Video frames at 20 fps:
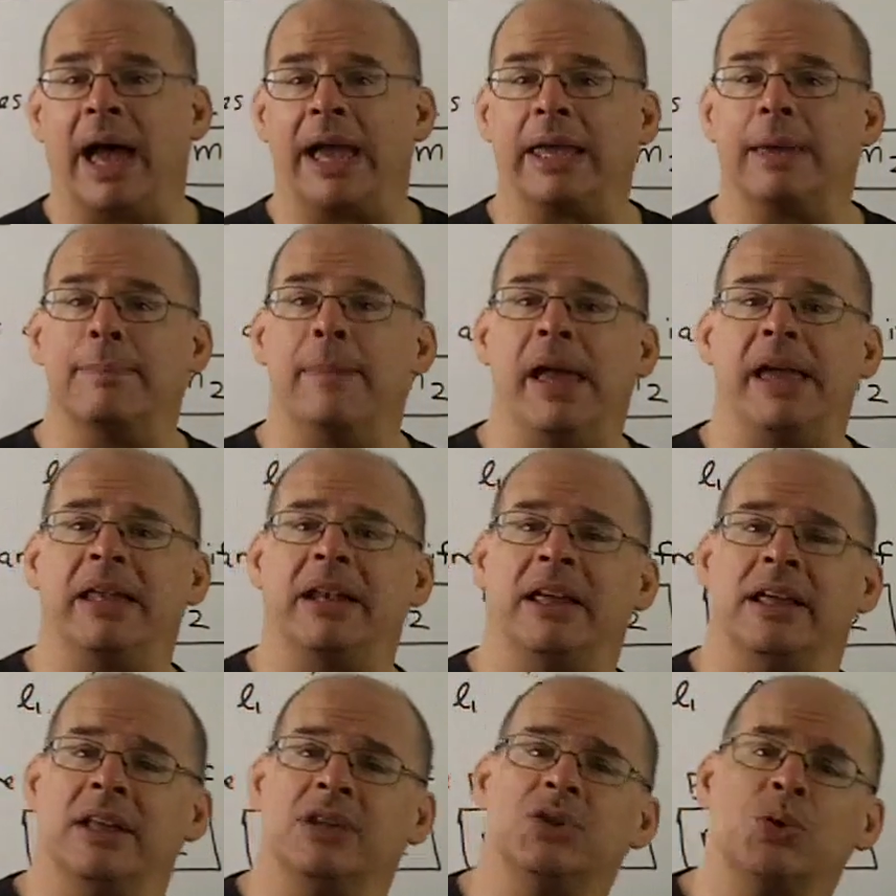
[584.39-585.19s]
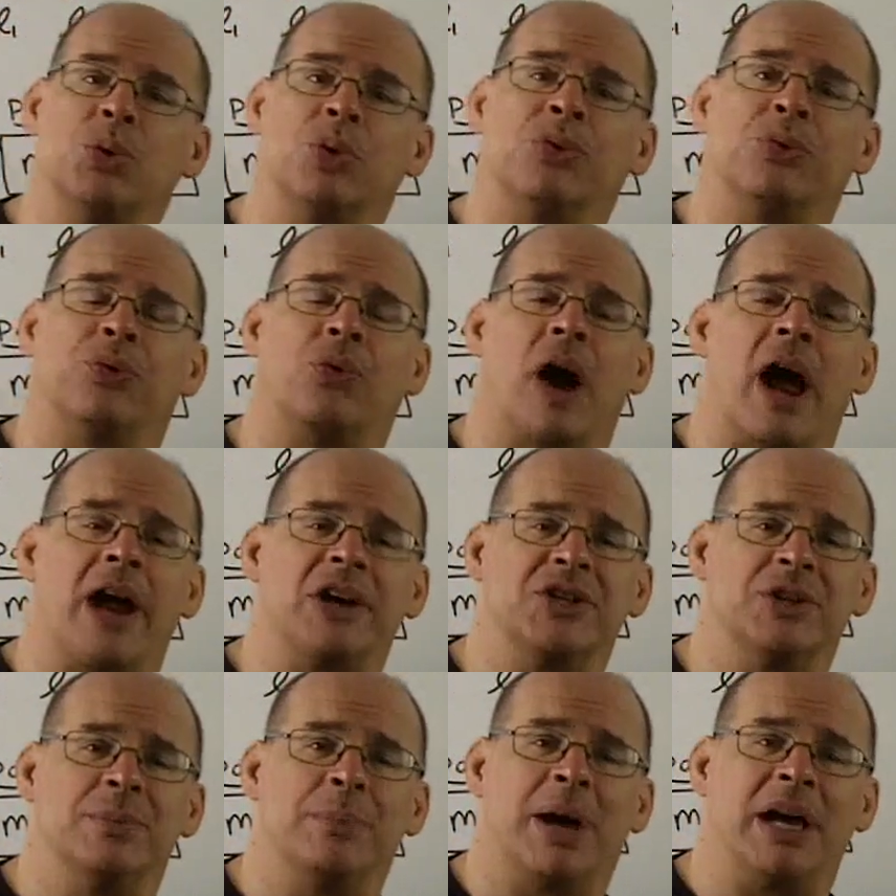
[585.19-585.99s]
I can make it into a
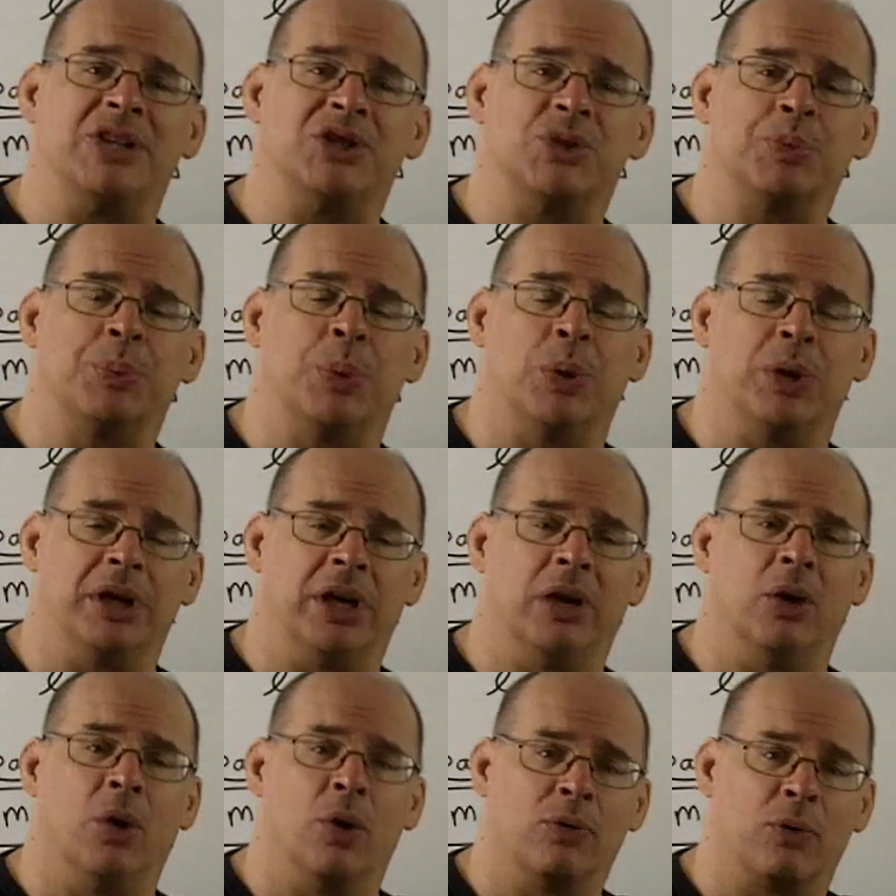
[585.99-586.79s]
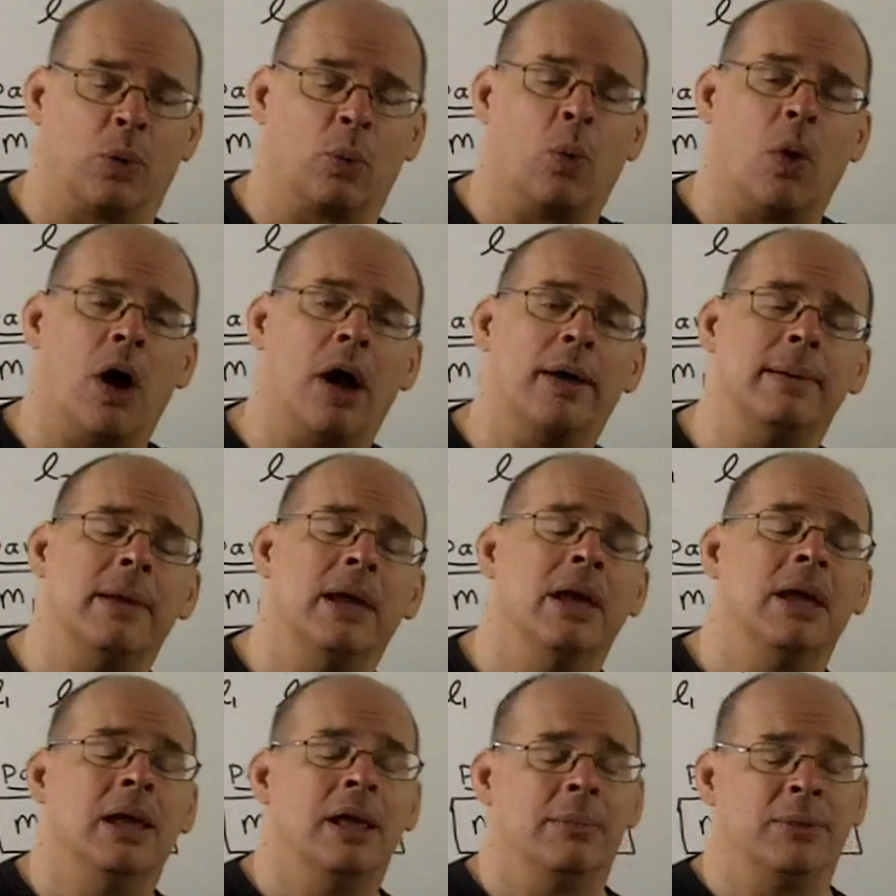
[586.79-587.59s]
fraction by just putting it over 1,
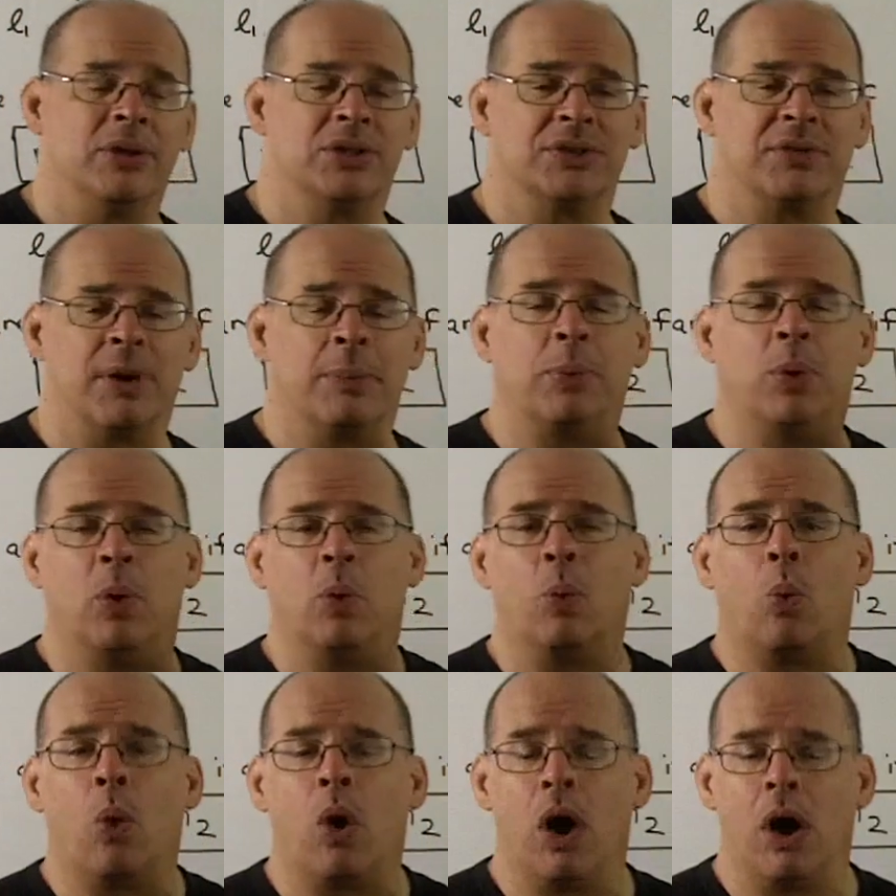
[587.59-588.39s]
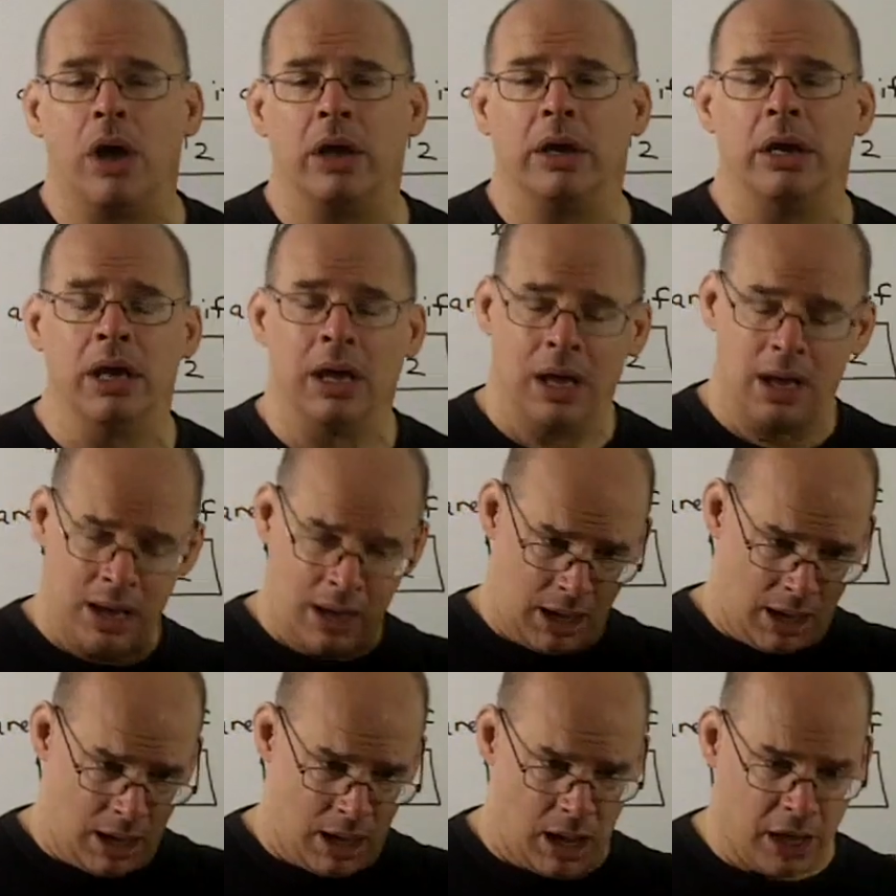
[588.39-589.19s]
because if I put 1
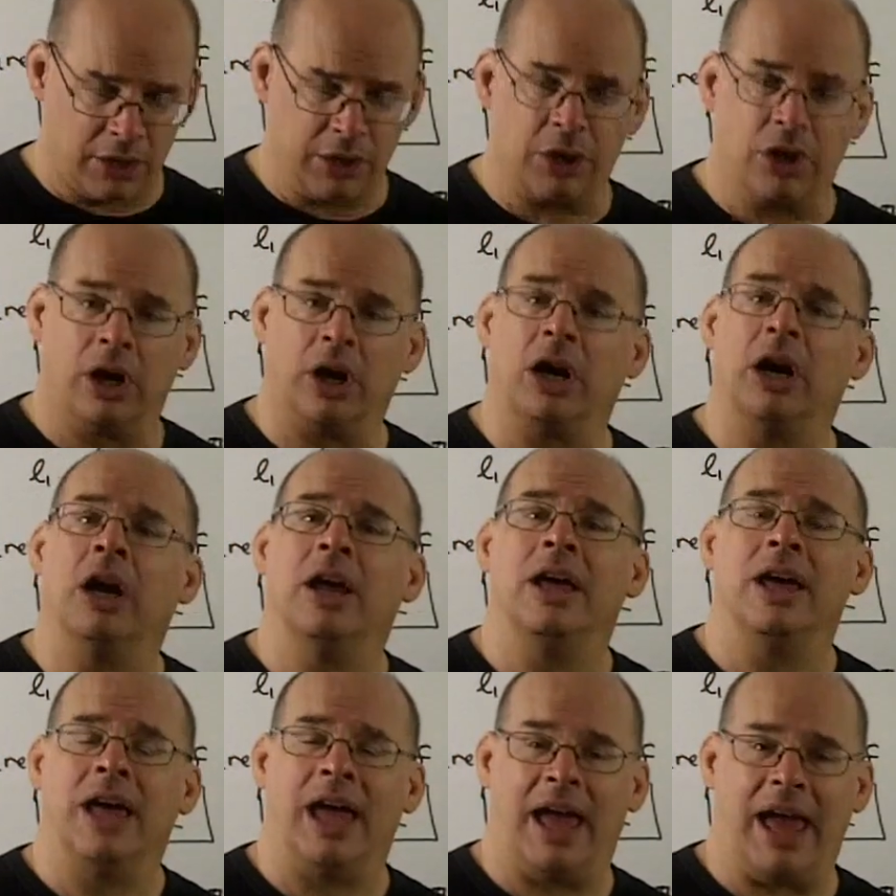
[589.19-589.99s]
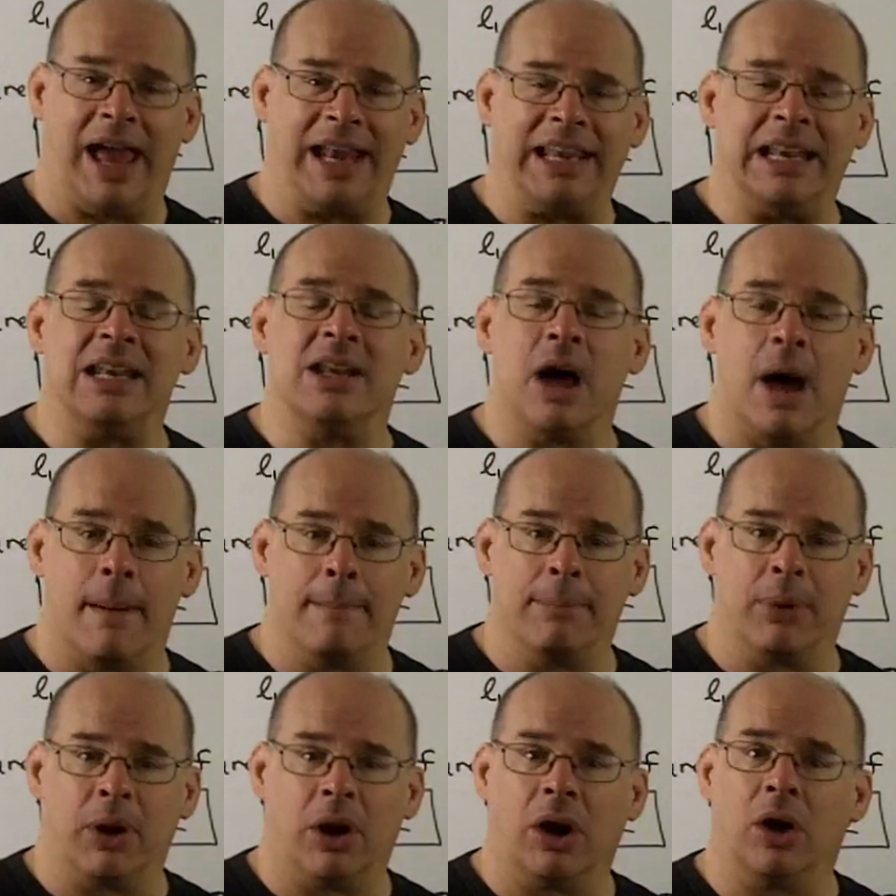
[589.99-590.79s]
under any
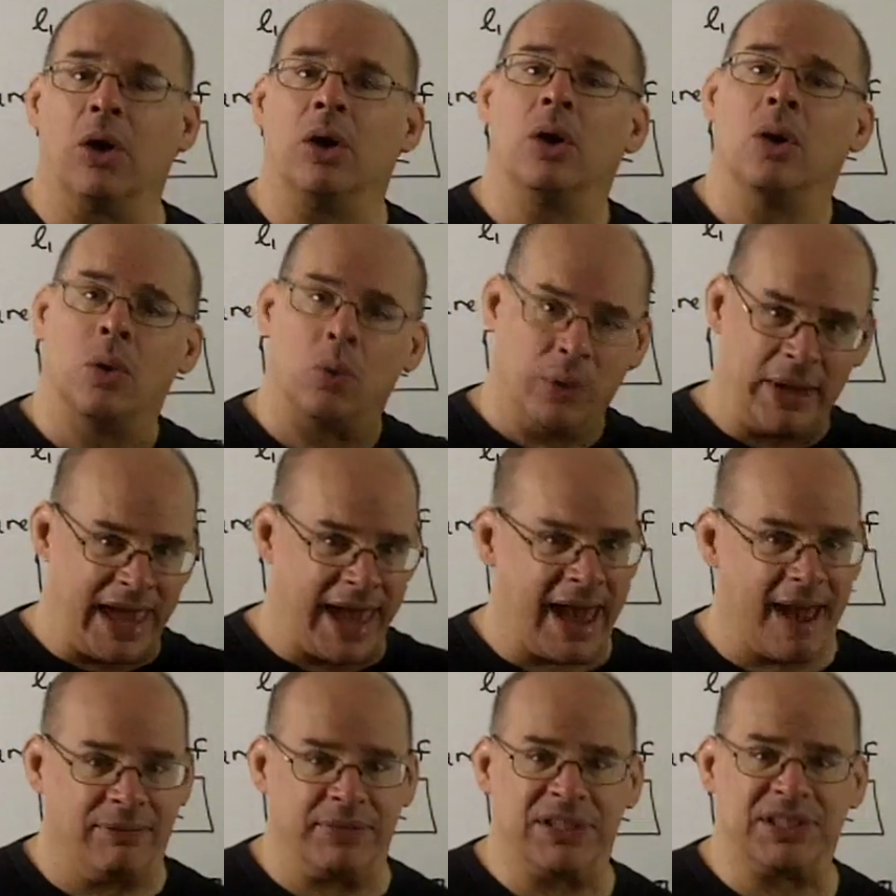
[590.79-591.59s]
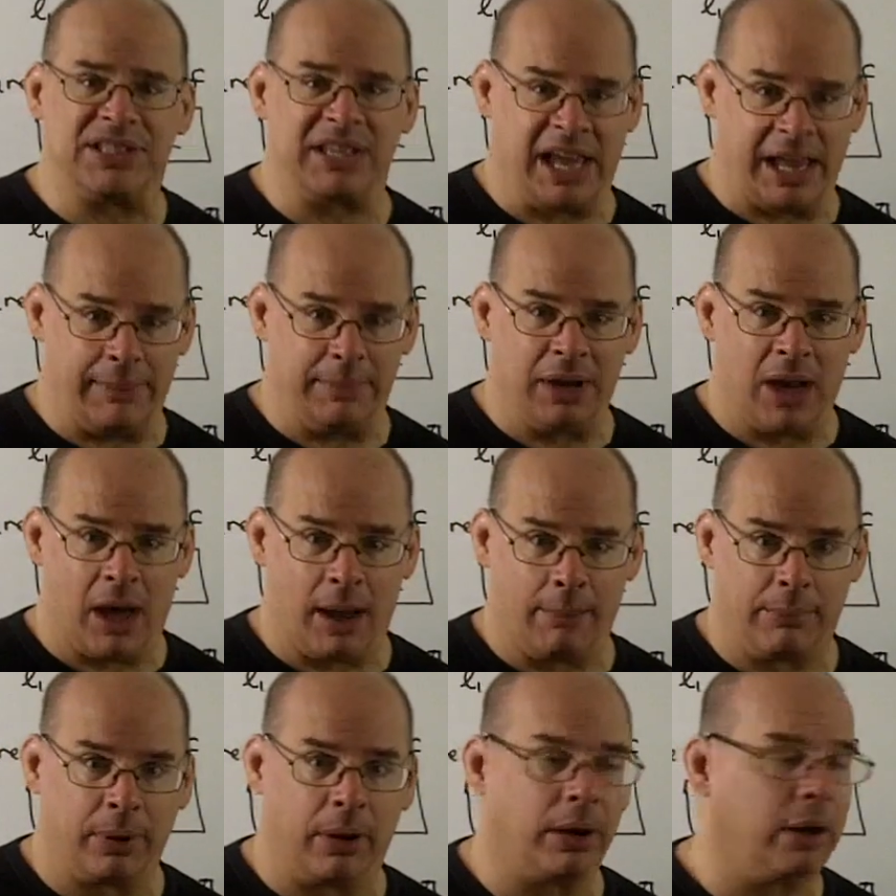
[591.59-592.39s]
number, we have the same
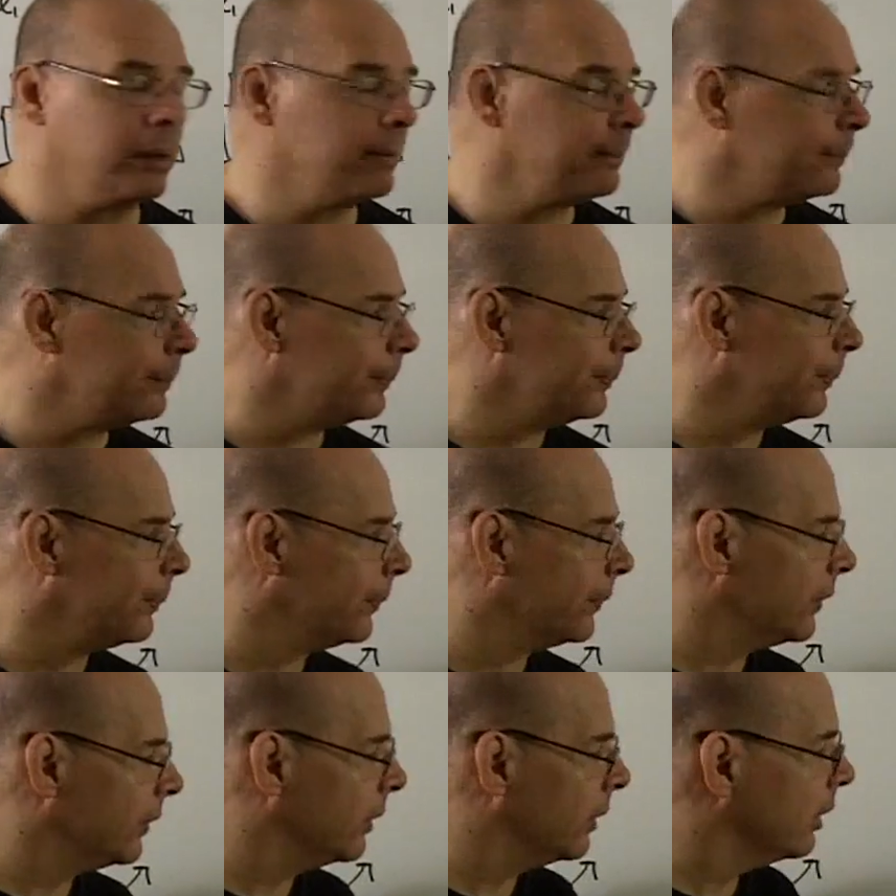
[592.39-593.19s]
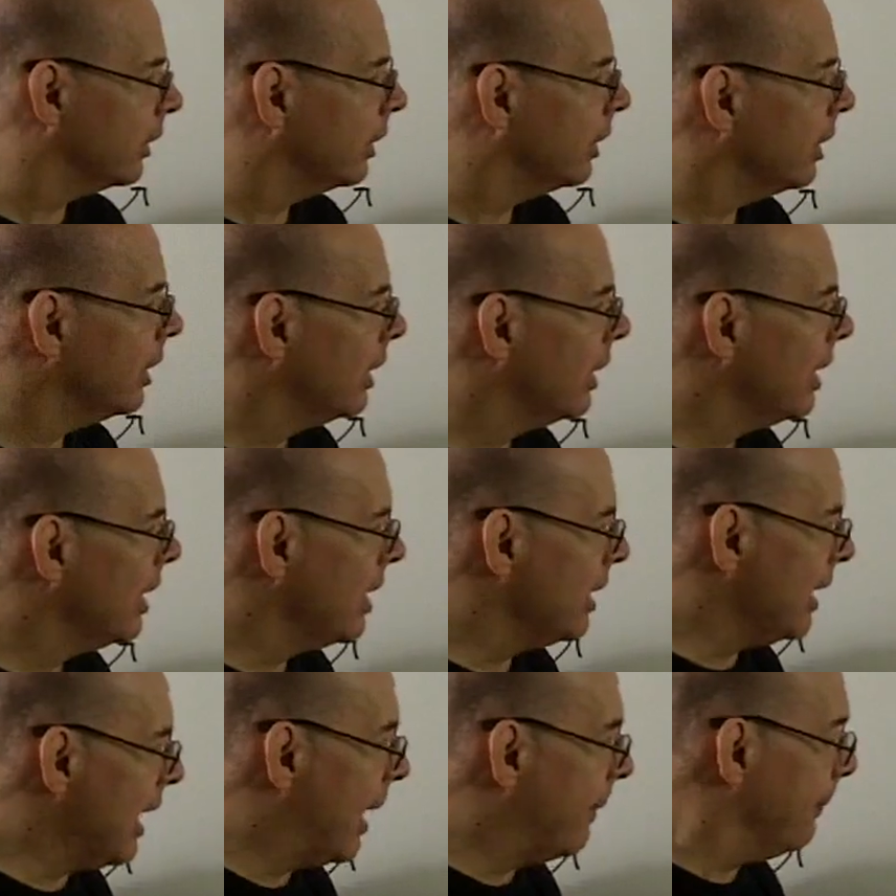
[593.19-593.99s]
number.
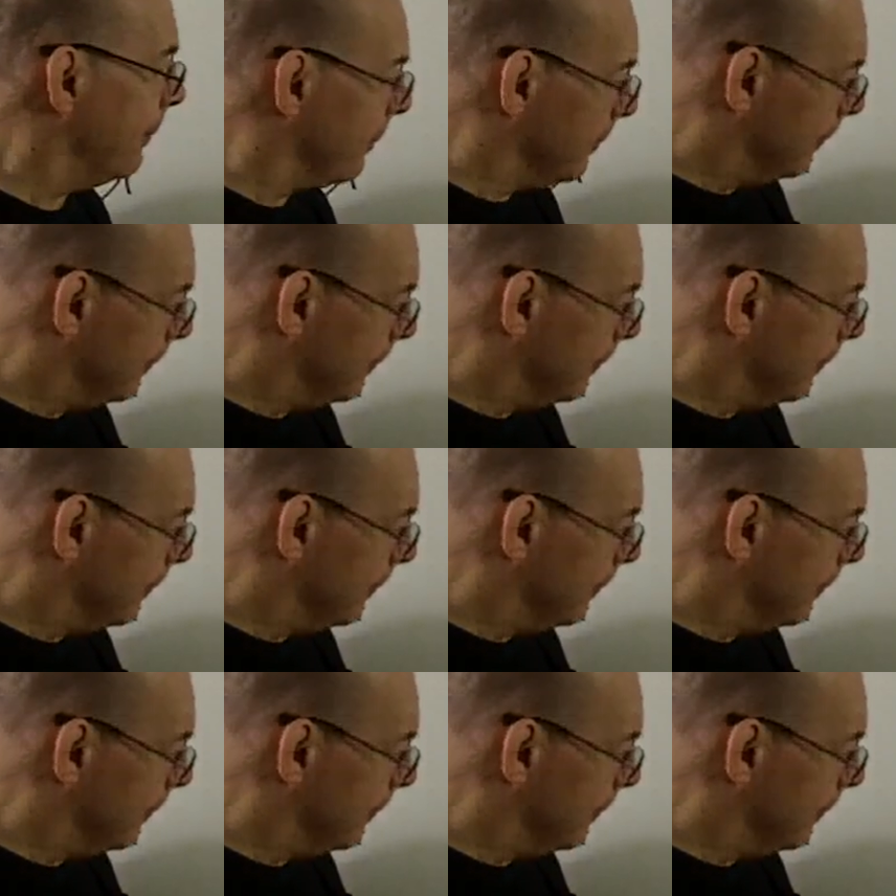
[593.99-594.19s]
Now,